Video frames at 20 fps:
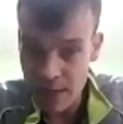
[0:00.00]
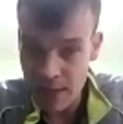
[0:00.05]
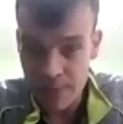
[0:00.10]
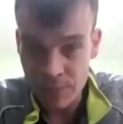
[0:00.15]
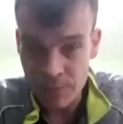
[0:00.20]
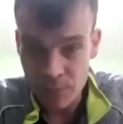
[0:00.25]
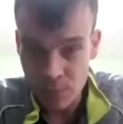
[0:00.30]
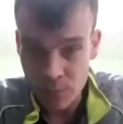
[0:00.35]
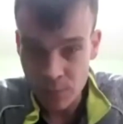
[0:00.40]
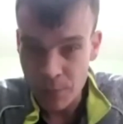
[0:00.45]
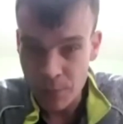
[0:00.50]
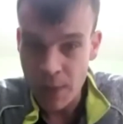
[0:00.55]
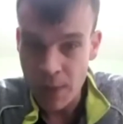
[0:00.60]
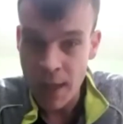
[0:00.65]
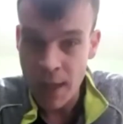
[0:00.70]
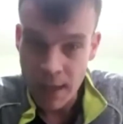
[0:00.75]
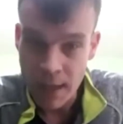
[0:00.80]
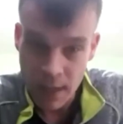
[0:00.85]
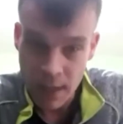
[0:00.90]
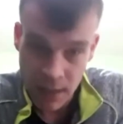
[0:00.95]
have nothing but
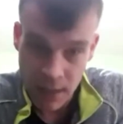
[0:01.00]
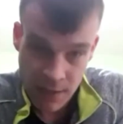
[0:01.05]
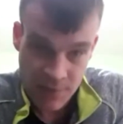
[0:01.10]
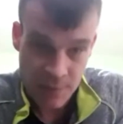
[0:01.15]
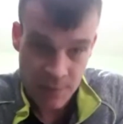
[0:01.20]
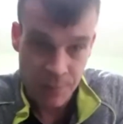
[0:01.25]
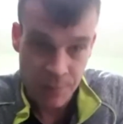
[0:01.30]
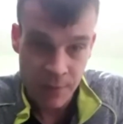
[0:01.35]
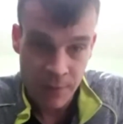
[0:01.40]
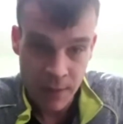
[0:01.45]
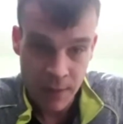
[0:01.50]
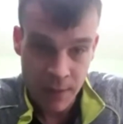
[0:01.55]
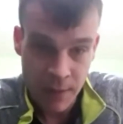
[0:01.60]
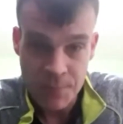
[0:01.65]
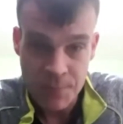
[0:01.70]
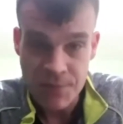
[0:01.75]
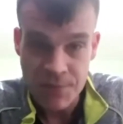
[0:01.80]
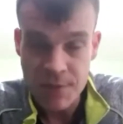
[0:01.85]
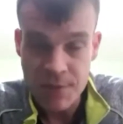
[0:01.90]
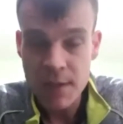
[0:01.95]
headaches and
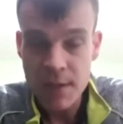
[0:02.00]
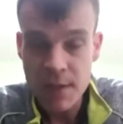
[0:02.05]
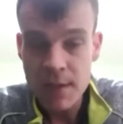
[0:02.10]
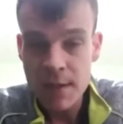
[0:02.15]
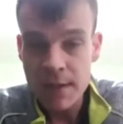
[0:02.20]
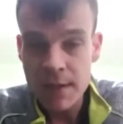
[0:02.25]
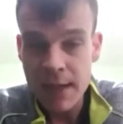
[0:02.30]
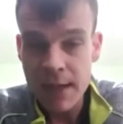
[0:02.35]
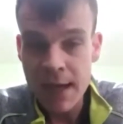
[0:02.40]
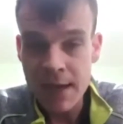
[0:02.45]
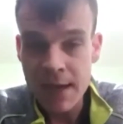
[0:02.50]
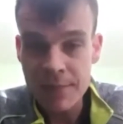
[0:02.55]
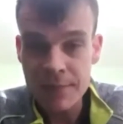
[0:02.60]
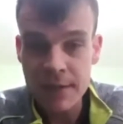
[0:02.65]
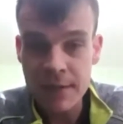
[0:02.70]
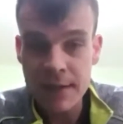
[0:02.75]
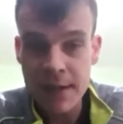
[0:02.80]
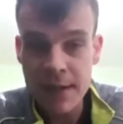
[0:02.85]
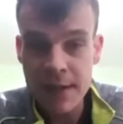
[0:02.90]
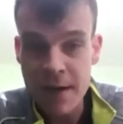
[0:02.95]
problems. You have to
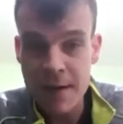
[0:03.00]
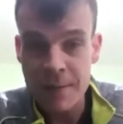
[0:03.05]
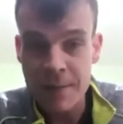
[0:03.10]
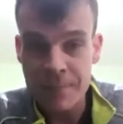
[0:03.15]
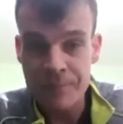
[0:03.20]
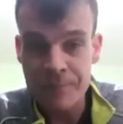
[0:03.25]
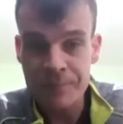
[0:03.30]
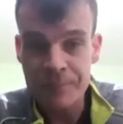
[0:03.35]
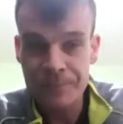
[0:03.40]
learn